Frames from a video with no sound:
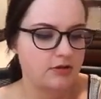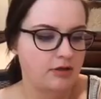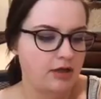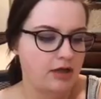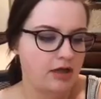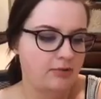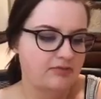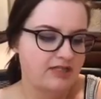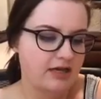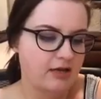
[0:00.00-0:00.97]
it
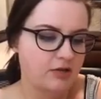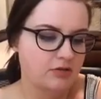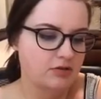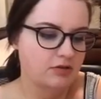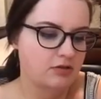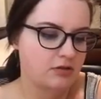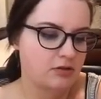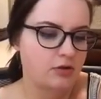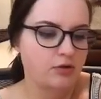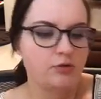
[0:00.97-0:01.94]
comes out
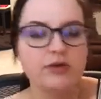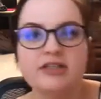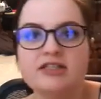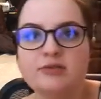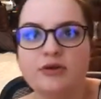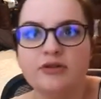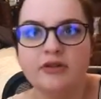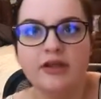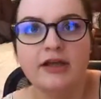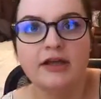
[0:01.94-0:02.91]
really
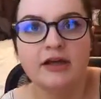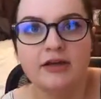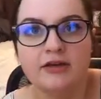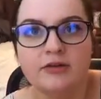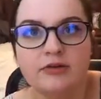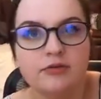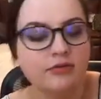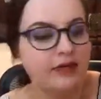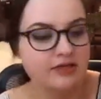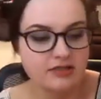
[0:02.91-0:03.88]
smoothly. I know
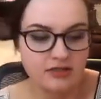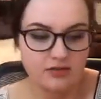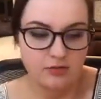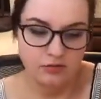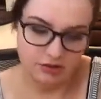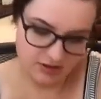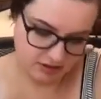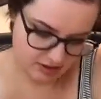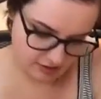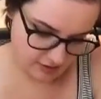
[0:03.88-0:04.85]
that's like the
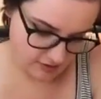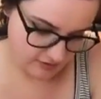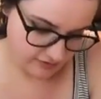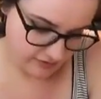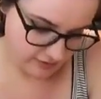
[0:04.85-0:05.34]
worst. I could have